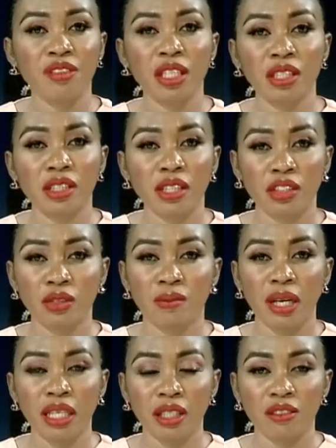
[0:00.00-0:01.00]
the central
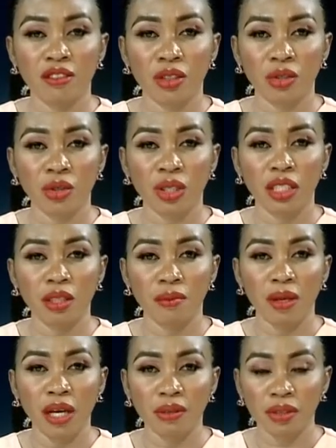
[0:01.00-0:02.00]
bank governor, talking
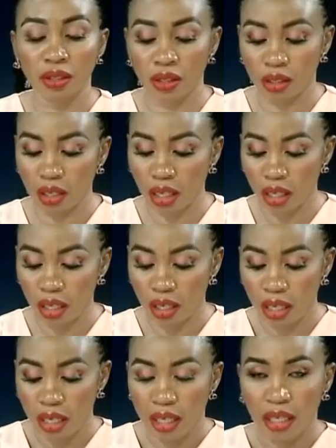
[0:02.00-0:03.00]
about
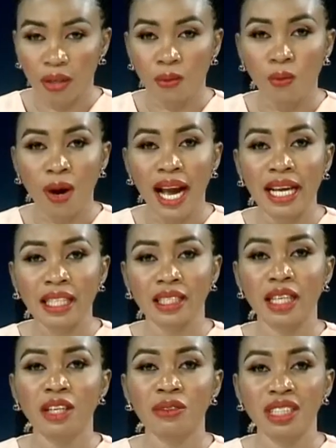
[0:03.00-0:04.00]
why
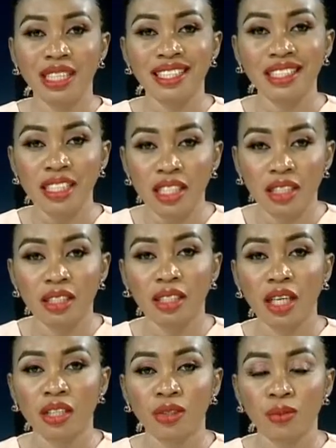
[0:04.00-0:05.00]
there is a need
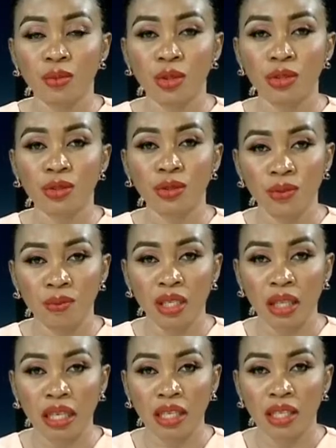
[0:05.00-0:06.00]
to produce
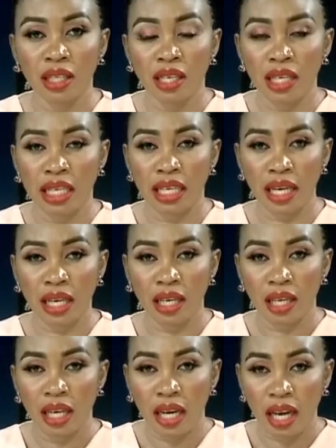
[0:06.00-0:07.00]
milk here
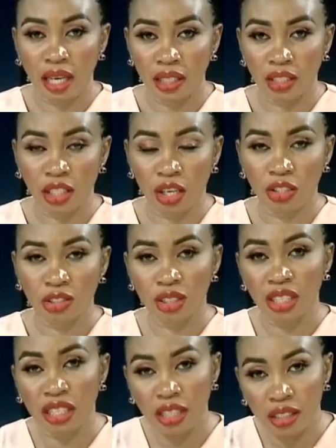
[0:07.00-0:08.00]
in the country, in
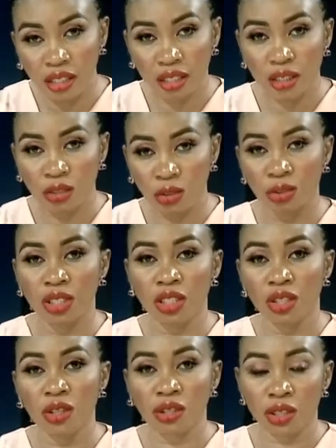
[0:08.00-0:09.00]
case you did
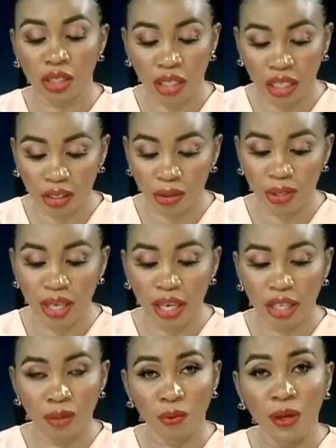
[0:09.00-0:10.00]
not get to hear
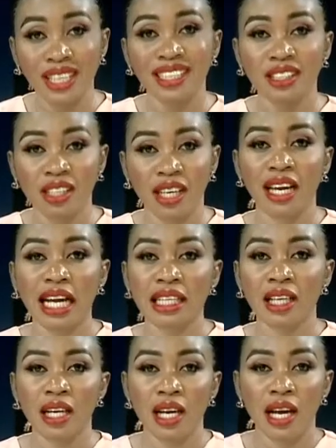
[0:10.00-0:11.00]
him when he said that
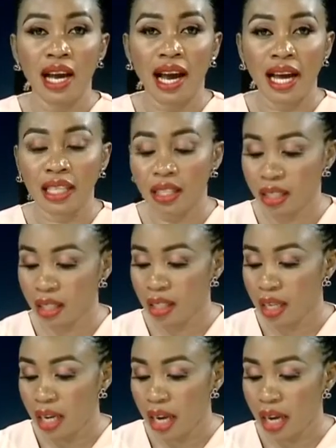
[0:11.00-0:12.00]
at the
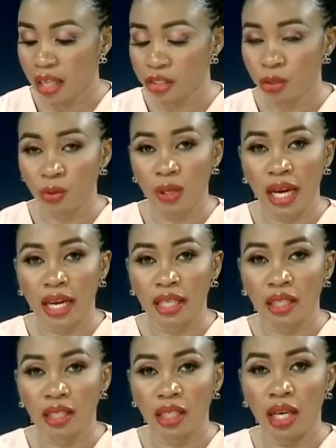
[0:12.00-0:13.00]

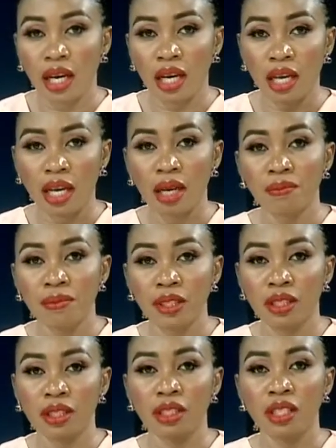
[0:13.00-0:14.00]
July
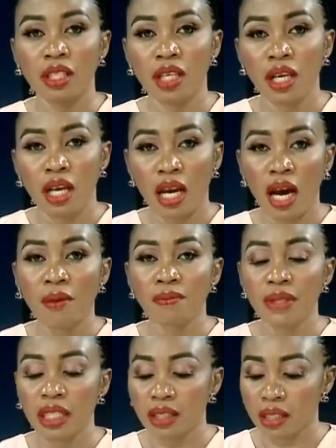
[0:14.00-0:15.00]
MPC
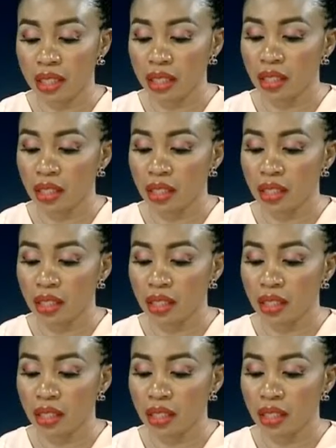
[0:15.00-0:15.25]
meeting